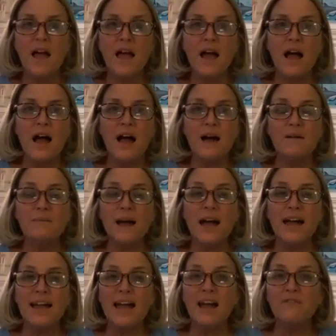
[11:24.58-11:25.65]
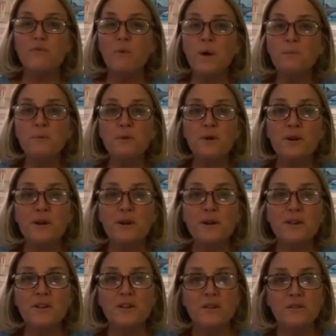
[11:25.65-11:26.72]
I have one more
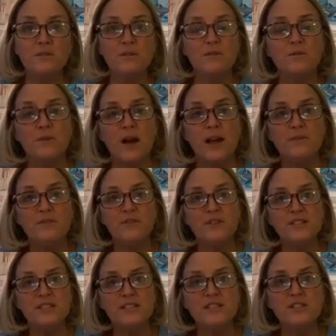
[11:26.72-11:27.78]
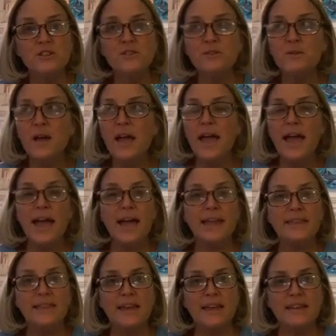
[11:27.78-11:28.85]
cute little rhyme for us to do,
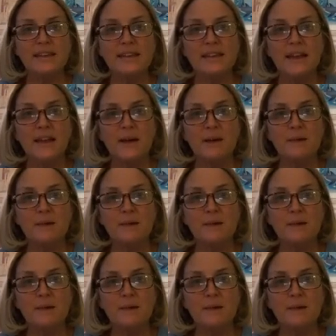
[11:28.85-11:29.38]
and then